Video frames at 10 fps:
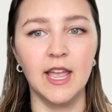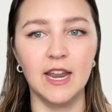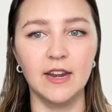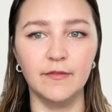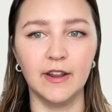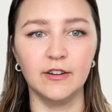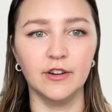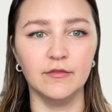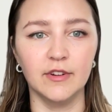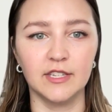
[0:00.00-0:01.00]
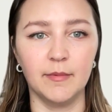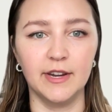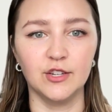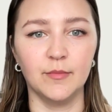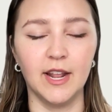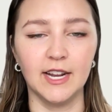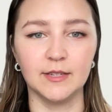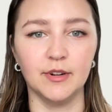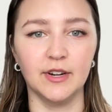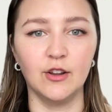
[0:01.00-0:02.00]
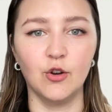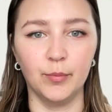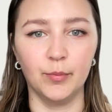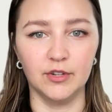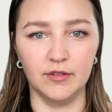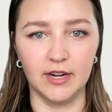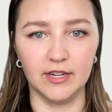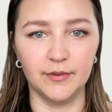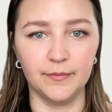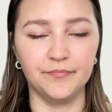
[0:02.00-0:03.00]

and a veteran risk management expert and corporate director.